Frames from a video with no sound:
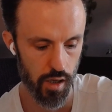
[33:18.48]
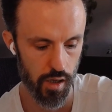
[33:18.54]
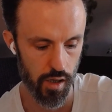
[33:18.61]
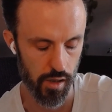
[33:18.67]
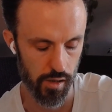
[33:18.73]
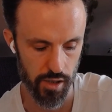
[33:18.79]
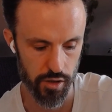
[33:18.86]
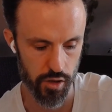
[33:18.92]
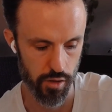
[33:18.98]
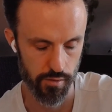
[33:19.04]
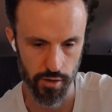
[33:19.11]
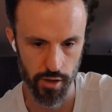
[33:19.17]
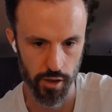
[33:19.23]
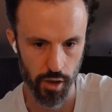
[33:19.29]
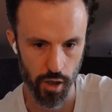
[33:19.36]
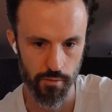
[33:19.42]
unless you're a
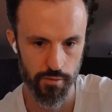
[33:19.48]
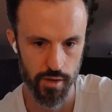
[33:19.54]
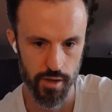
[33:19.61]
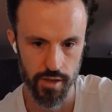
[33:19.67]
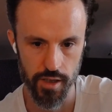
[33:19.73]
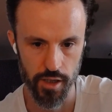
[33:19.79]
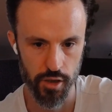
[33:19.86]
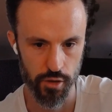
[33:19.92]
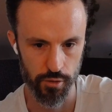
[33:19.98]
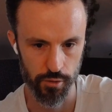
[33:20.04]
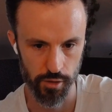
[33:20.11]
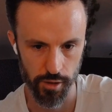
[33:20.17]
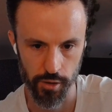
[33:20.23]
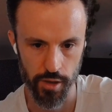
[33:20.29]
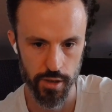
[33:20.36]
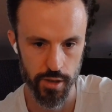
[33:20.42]
very confrontational,
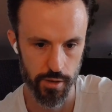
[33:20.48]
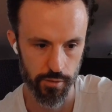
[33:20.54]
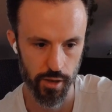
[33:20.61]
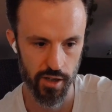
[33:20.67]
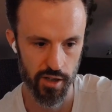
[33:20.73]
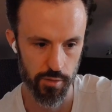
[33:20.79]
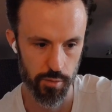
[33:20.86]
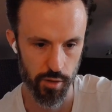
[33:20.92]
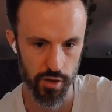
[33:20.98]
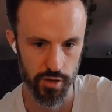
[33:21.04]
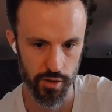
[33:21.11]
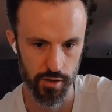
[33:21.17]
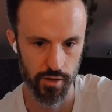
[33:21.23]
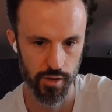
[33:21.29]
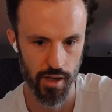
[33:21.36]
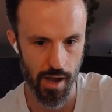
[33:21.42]
aggressive kind of
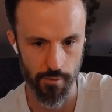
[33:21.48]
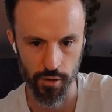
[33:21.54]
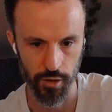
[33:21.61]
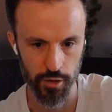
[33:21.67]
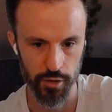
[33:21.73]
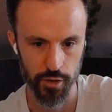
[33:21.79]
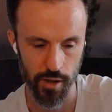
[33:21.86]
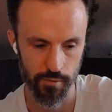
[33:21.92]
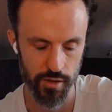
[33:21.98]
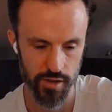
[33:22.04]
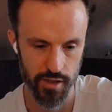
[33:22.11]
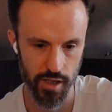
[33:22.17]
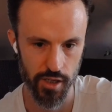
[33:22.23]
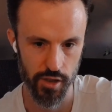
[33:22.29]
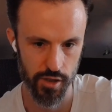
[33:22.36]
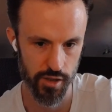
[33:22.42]
person, having those
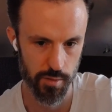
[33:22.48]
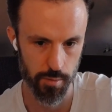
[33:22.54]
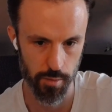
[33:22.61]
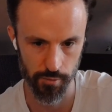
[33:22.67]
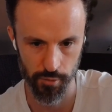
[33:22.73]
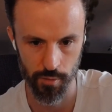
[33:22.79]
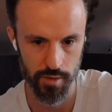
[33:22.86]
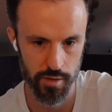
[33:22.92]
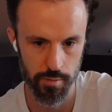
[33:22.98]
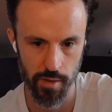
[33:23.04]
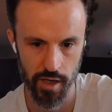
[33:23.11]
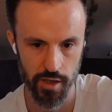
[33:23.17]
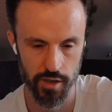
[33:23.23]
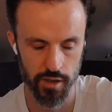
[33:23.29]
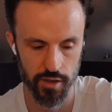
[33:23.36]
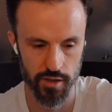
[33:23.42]
conversations, performance
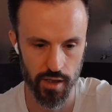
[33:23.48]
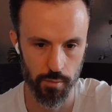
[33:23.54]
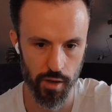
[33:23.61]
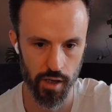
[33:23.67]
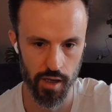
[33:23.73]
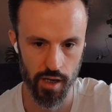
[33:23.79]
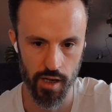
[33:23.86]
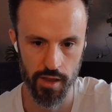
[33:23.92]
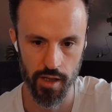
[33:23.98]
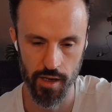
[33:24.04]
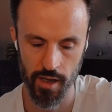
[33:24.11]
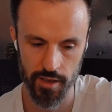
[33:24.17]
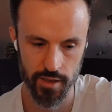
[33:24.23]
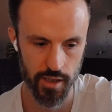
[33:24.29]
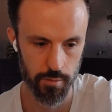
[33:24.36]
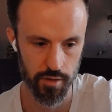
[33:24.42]
managing someone, and then
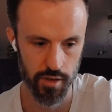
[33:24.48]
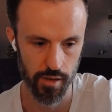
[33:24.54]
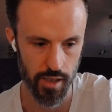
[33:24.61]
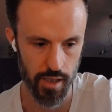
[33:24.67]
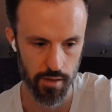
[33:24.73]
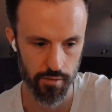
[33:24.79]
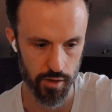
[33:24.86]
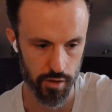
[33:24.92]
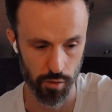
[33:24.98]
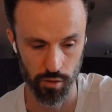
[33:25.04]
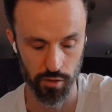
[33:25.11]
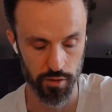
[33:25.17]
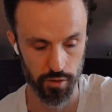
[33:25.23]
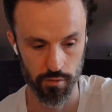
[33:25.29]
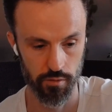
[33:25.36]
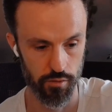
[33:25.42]
asking them to leave is
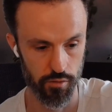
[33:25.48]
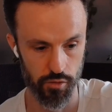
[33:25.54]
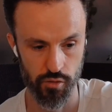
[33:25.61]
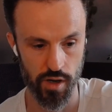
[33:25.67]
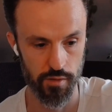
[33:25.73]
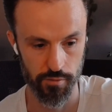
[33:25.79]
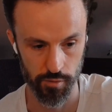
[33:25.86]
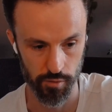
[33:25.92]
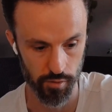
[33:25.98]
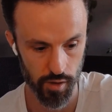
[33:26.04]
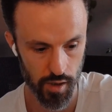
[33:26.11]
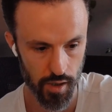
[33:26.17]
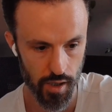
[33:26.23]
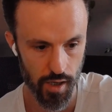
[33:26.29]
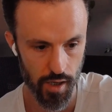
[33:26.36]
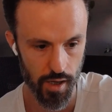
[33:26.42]
also dreadful.
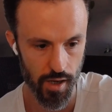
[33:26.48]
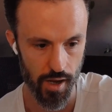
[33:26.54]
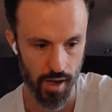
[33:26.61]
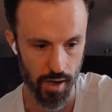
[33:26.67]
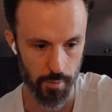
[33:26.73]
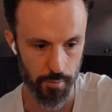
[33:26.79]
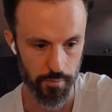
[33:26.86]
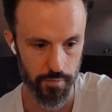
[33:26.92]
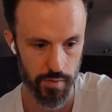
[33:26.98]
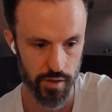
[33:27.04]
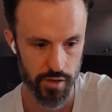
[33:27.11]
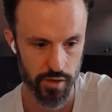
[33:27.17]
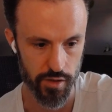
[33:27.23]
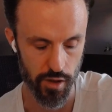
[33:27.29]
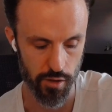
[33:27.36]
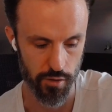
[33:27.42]

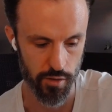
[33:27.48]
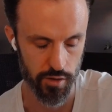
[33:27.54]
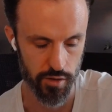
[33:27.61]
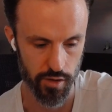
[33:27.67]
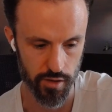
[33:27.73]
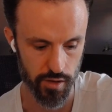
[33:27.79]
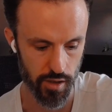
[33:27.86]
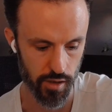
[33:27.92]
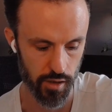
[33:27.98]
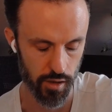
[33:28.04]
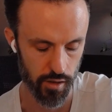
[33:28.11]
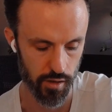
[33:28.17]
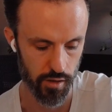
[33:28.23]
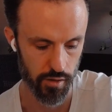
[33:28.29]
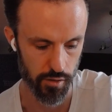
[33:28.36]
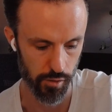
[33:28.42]
So it's just like
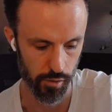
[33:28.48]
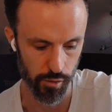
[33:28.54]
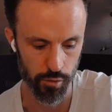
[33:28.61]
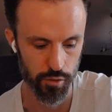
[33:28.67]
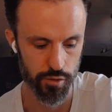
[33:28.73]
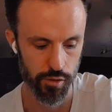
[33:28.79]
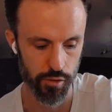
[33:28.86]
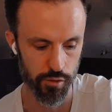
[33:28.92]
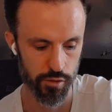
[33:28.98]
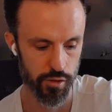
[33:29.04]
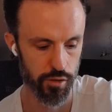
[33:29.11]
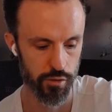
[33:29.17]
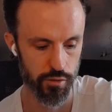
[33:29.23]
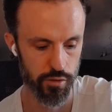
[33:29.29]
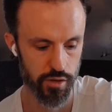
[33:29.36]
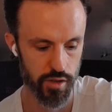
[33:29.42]
the lose
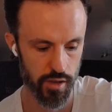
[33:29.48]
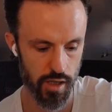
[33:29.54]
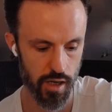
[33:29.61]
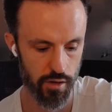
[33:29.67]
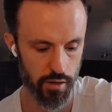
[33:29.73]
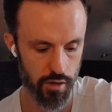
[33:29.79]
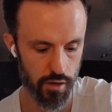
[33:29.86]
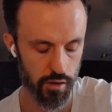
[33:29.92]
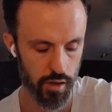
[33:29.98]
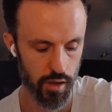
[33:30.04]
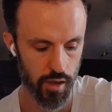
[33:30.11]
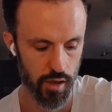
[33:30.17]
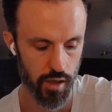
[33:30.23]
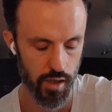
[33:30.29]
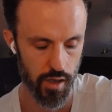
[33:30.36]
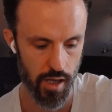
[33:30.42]
scenario.
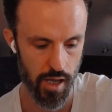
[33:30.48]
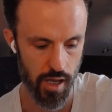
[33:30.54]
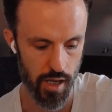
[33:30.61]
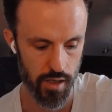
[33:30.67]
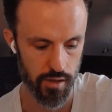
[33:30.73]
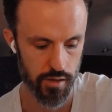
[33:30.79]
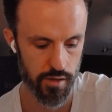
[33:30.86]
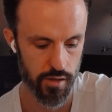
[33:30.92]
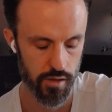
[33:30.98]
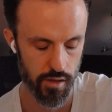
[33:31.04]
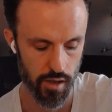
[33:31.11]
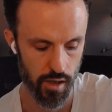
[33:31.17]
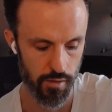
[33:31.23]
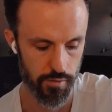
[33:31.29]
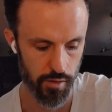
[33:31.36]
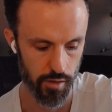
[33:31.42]
And
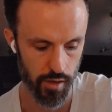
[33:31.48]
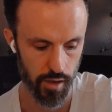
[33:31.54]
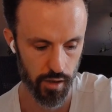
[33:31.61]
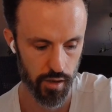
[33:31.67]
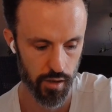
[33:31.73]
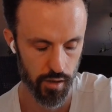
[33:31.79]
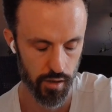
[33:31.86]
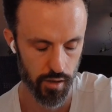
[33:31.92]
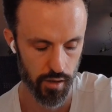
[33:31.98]
yeah, I feel like